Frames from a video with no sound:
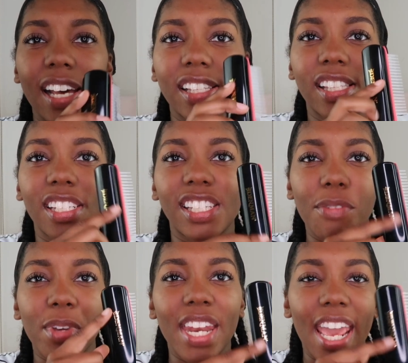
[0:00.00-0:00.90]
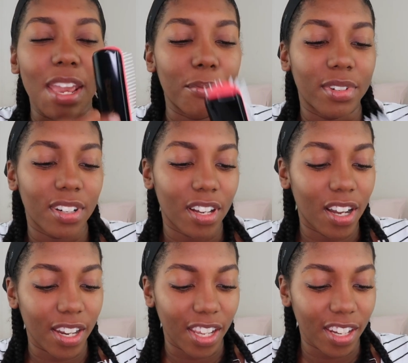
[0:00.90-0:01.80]
has the Denman name
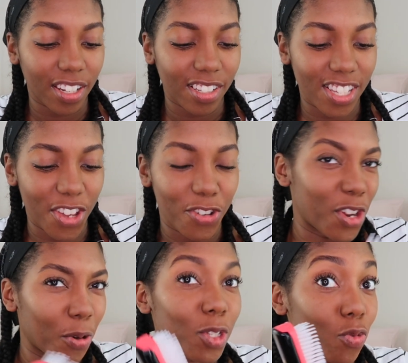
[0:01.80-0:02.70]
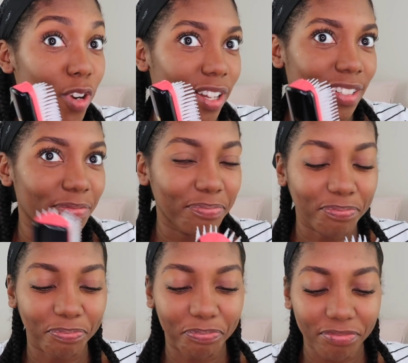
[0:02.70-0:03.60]
on it, so you know it's real.
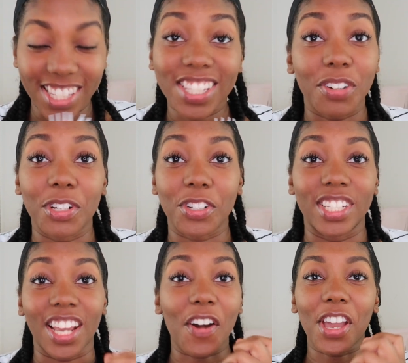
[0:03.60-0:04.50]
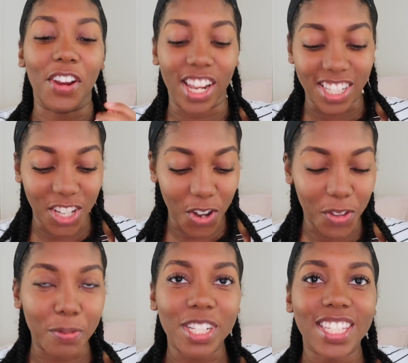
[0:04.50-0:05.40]
This is so interesting. Okay, great. So
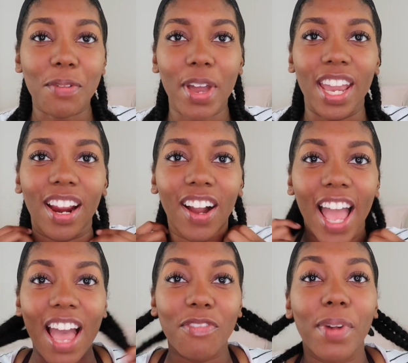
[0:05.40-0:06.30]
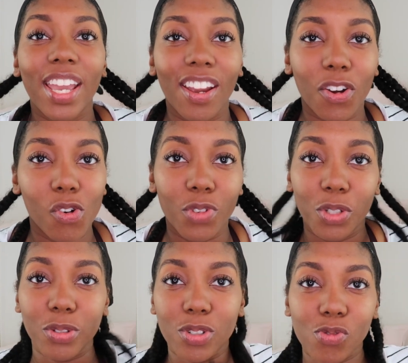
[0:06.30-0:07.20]
let me just take my hair out. I have my hair in
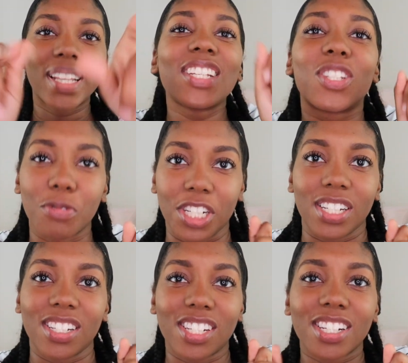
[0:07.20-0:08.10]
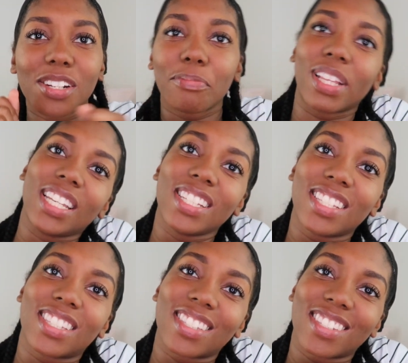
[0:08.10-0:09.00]
cornrows. Please don't judge.
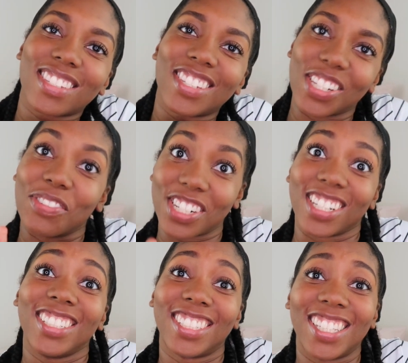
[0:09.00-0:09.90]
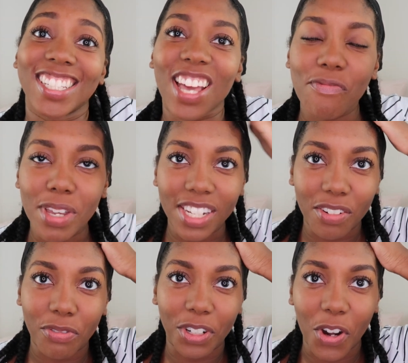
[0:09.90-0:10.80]
Please don't judge. These have been
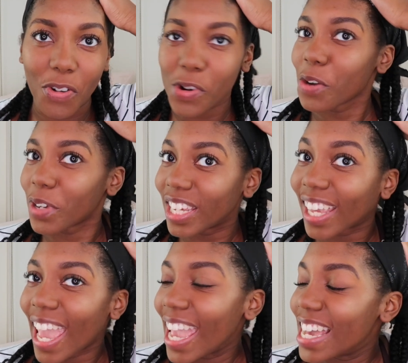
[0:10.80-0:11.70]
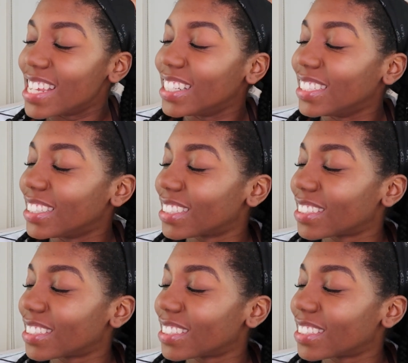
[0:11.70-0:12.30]
in for over a week and